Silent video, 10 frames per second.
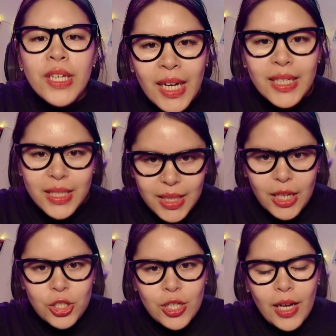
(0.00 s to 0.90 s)

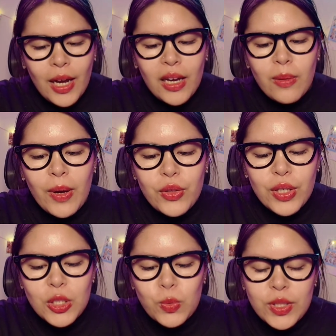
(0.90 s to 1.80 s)
hesitation I had about
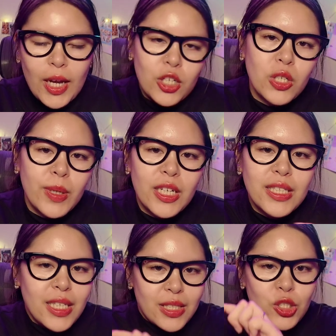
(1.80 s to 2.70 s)
this was actually because
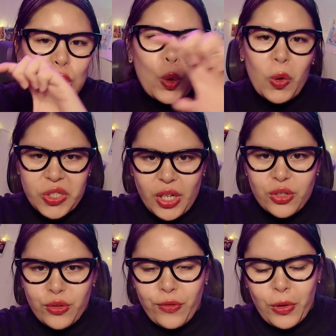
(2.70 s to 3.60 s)
it doesn't do
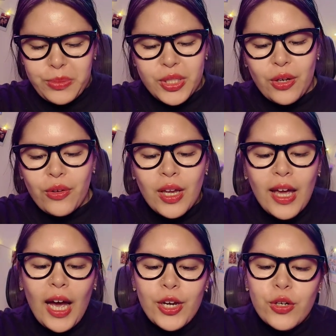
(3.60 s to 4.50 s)
horizontal form. So
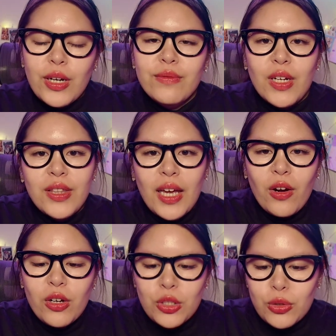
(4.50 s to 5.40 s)
I couldn't have done
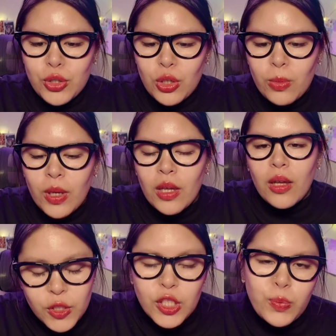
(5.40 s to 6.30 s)
that on YouTube.
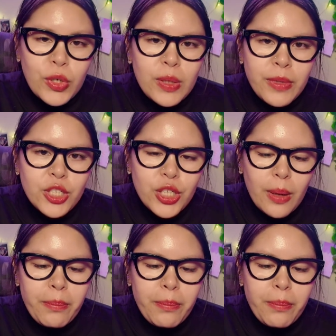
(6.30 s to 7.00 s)
So it's pretty much a